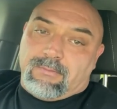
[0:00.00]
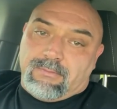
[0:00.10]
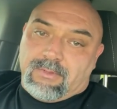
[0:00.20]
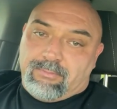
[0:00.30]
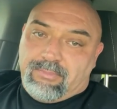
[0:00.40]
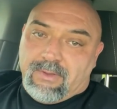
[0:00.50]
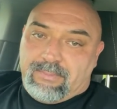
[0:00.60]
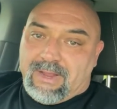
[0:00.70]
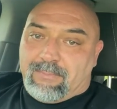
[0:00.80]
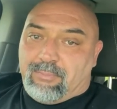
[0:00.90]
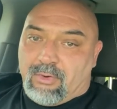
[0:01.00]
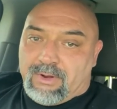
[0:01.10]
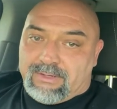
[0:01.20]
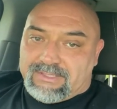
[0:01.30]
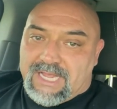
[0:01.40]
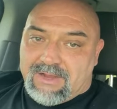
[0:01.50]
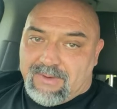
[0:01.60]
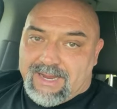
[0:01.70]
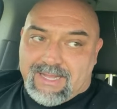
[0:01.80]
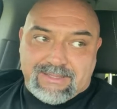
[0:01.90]
The big point
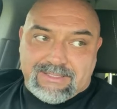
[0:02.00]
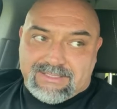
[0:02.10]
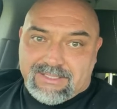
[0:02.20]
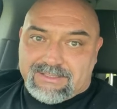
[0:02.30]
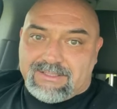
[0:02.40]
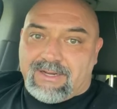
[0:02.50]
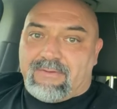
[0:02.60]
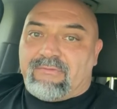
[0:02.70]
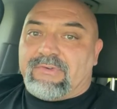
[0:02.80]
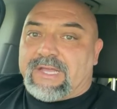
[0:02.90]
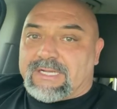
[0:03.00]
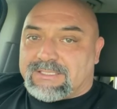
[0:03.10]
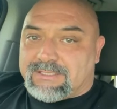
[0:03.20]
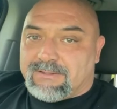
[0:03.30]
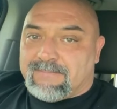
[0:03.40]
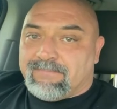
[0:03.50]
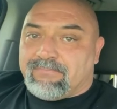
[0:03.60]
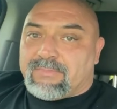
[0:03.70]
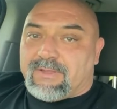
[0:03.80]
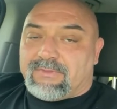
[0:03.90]
takeaway on this is get it fixed.
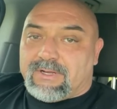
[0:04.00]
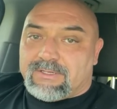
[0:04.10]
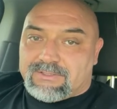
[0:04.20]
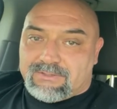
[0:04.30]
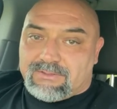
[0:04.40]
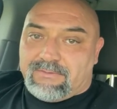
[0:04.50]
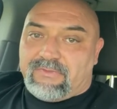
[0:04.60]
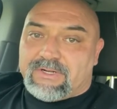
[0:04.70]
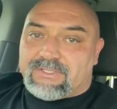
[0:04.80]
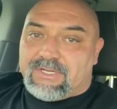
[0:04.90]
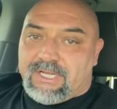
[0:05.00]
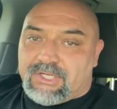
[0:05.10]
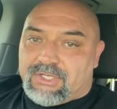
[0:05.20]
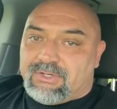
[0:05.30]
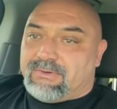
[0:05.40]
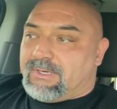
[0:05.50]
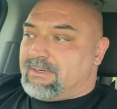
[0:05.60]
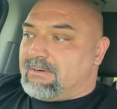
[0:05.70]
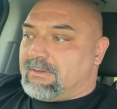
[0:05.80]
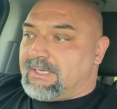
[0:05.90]
If there's an issue
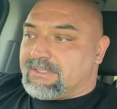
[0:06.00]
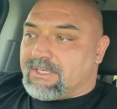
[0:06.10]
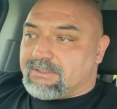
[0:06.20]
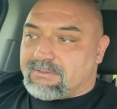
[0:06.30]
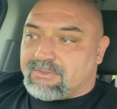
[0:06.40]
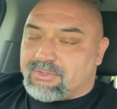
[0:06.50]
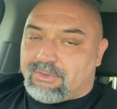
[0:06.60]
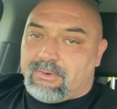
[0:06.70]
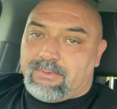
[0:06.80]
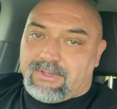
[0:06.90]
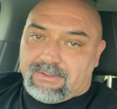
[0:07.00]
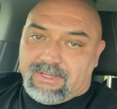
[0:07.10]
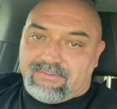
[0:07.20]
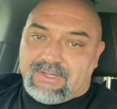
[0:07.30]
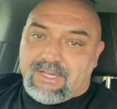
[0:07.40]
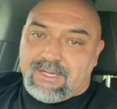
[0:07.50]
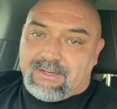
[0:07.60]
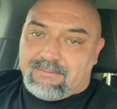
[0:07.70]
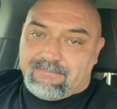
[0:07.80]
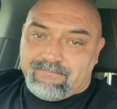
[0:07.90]
and it's screwing with your lifting
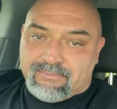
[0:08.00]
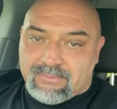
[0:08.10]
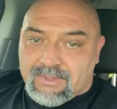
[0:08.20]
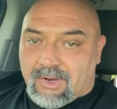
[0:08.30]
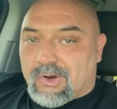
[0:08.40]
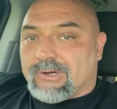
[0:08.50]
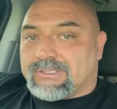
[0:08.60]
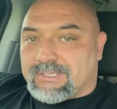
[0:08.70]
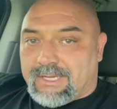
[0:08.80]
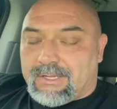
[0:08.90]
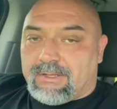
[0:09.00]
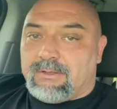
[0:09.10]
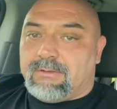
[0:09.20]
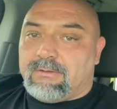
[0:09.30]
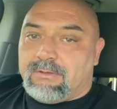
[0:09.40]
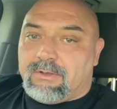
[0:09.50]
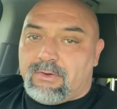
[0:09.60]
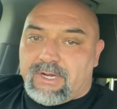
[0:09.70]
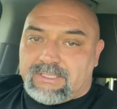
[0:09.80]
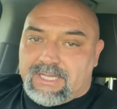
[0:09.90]
and hurts, like, go
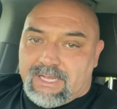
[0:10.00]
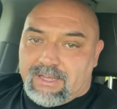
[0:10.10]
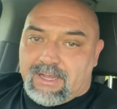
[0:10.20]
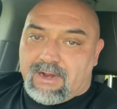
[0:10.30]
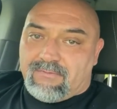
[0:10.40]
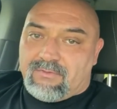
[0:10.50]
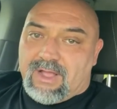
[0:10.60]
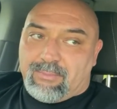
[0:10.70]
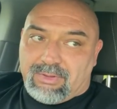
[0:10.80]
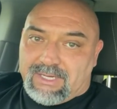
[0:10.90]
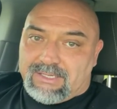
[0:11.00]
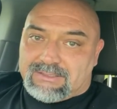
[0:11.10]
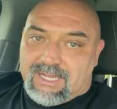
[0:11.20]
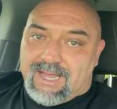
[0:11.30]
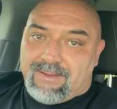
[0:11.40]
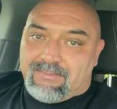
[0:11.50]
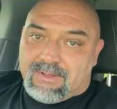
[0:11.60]
get it taken care of. You've got plenty of time.